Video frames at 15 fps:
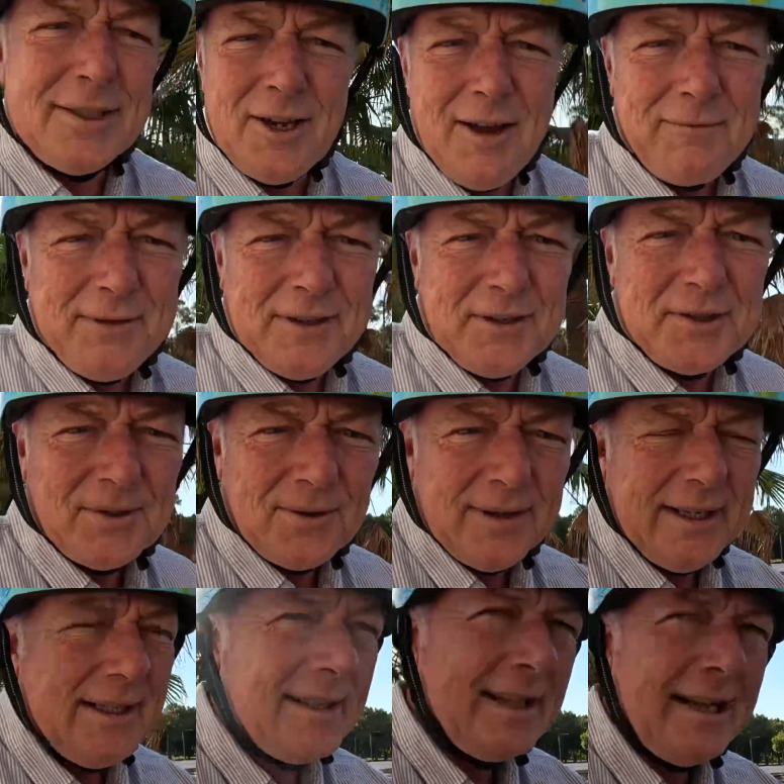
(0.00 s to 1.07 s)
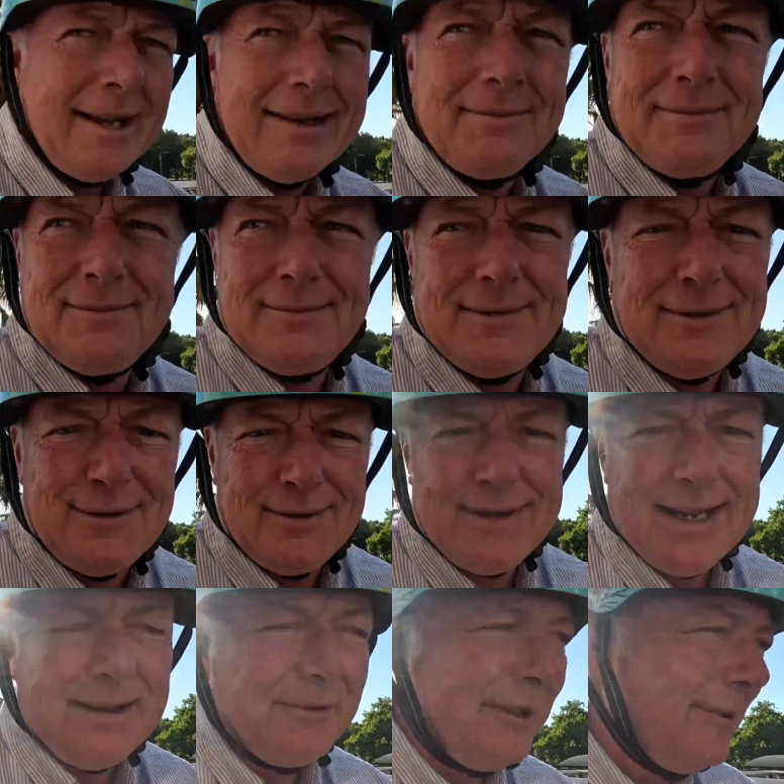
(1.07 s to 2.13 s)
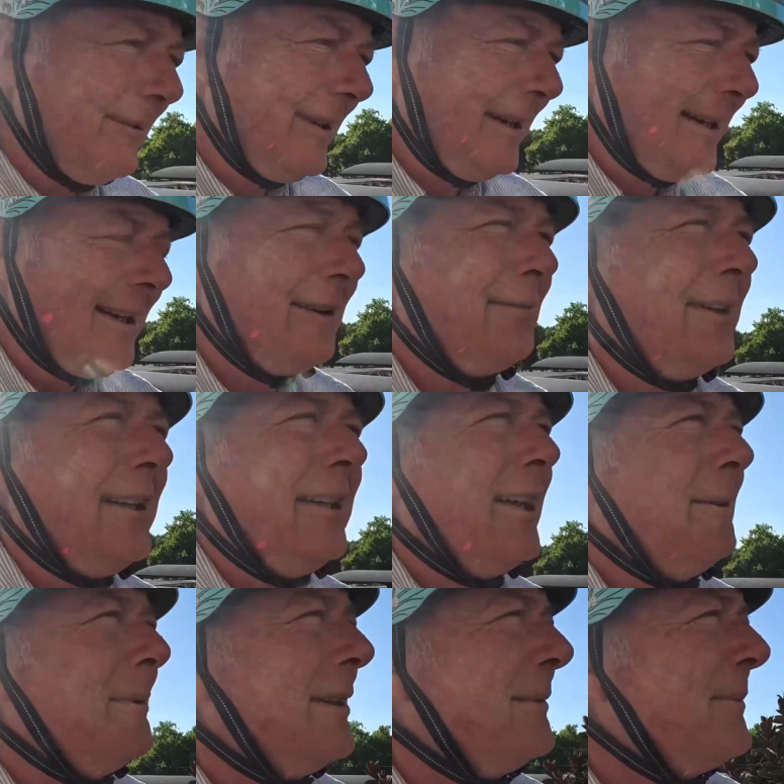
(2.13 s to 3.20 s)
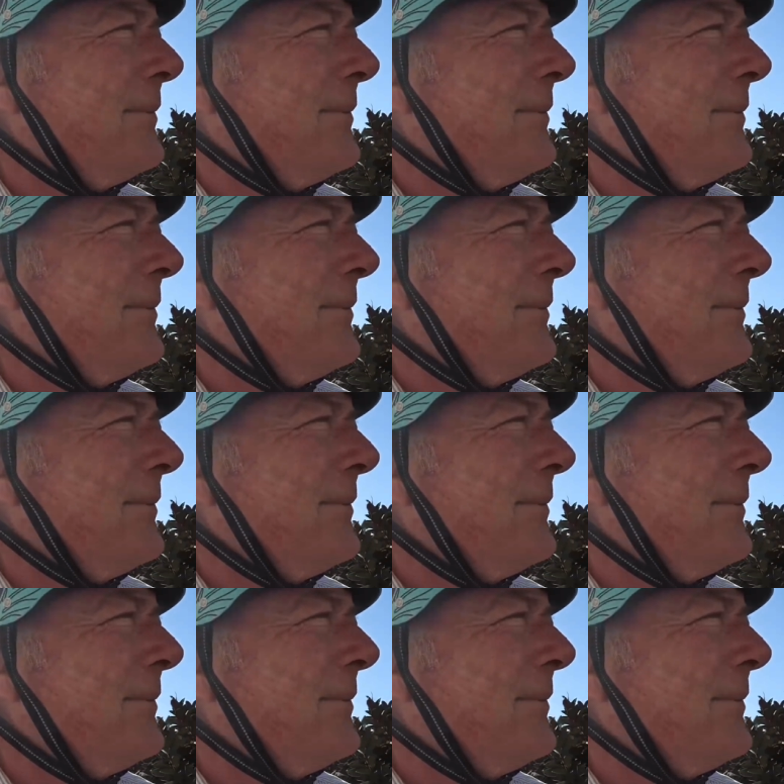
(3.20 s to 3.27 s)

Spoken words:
for the shorty, so we'll look after you in another video, but